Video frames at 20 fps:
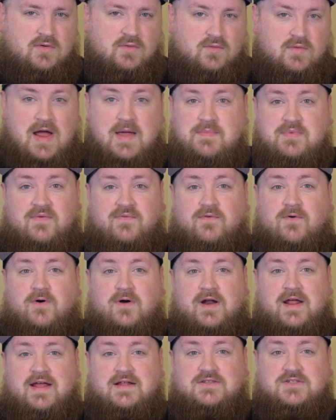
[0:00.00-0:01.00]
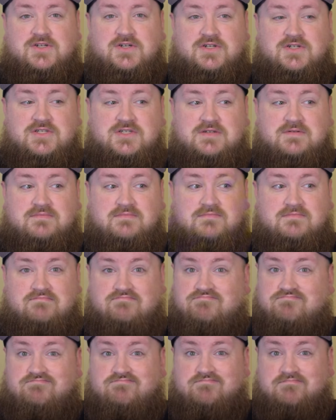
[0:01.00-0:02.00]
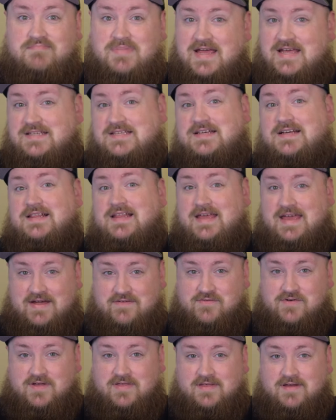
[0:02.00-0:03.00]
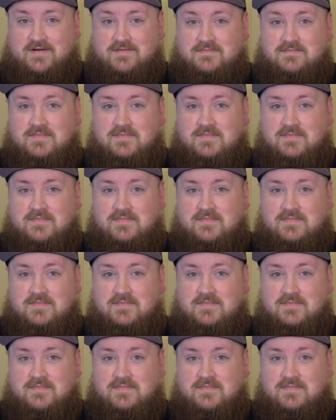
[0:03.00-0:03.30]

Right before it answers, basically everything.